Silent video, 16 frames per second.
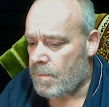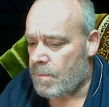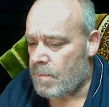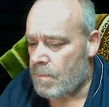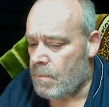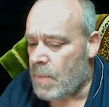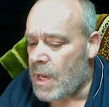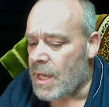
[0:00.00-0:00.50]

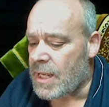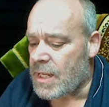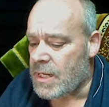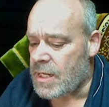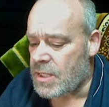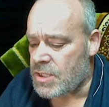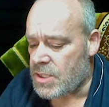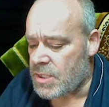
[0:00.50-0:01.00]
my
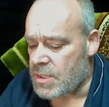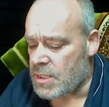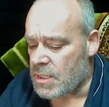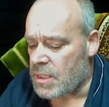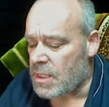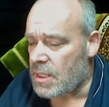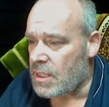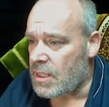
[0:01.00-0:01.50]
condition's a
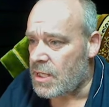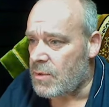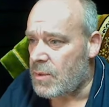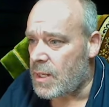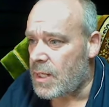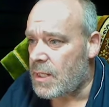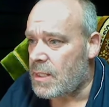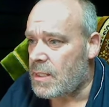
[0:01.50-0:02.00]
little
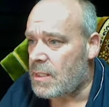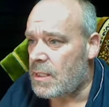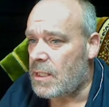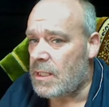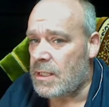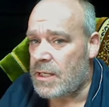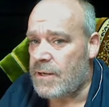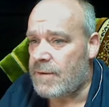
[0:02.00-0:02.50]
unique, a
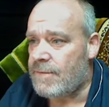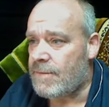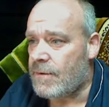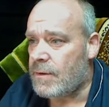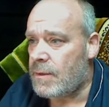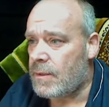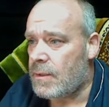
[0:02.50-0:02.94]
little different.